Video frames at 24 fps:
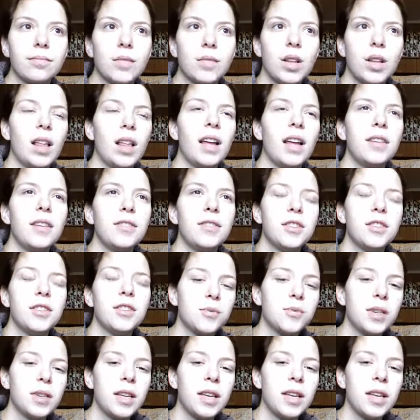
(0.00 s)
a lot of just
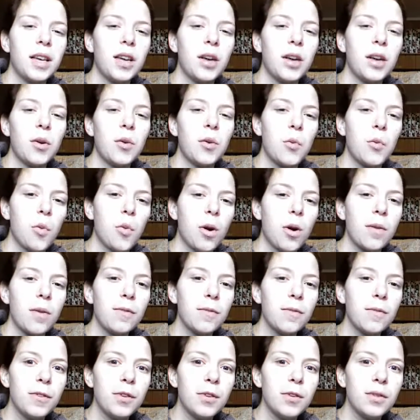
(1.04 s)
really warm
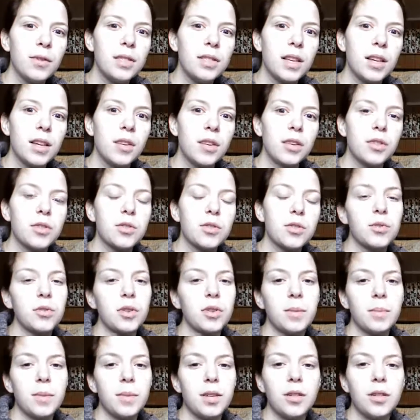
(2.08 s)
foods that are
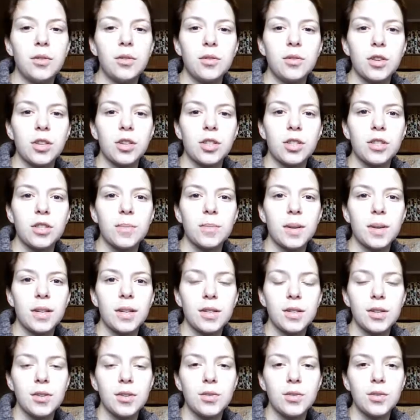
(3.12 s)
extremely nutritious, because
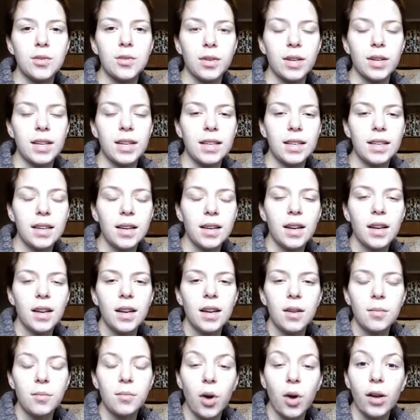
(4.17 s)
those green,
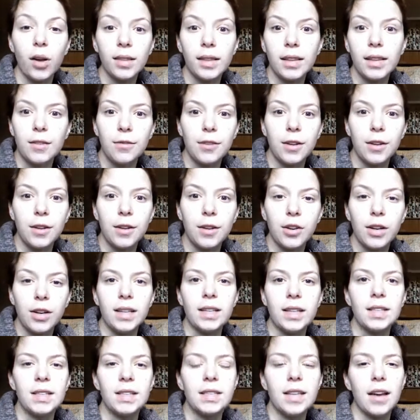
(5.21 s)
broadleafy
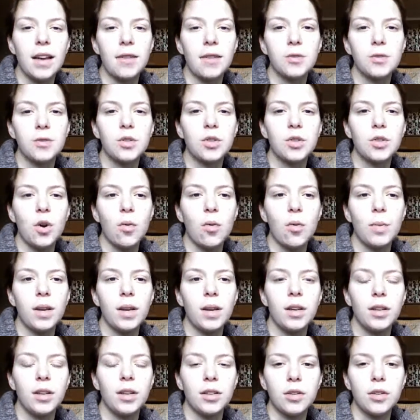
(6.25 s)
greens have so many
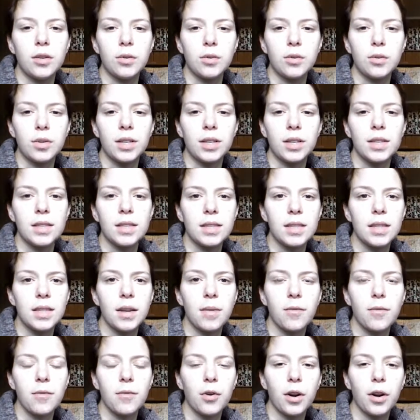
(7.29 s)
good nutrients in
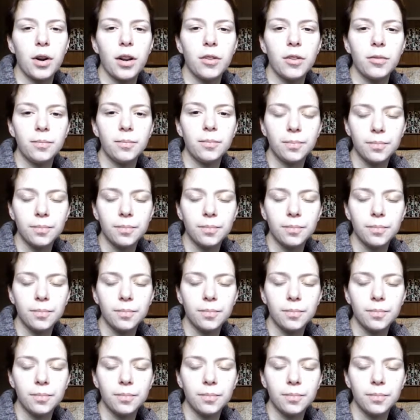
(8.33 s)
them for you.